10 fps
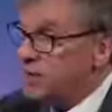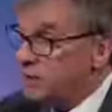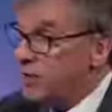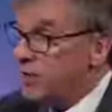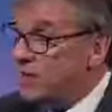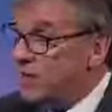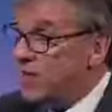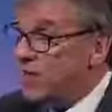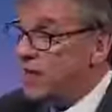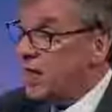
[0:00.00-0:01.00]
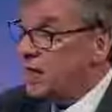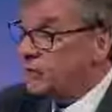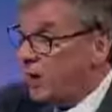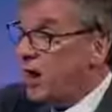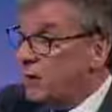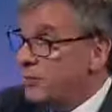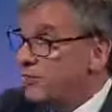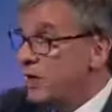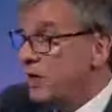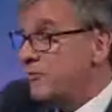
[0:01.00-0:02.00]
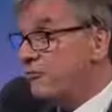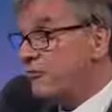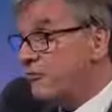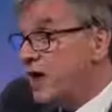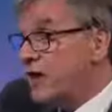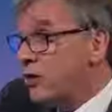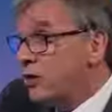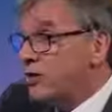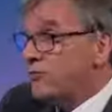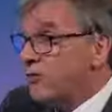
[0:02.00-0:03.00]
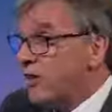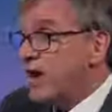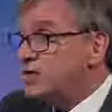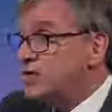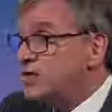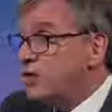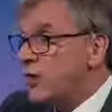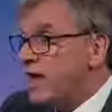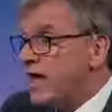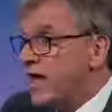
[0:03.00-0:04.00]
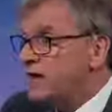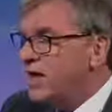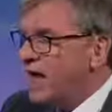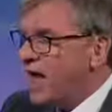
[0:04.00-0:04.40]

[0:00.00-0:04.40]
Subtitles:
government, Parliament, in order for Brexit to go ahead.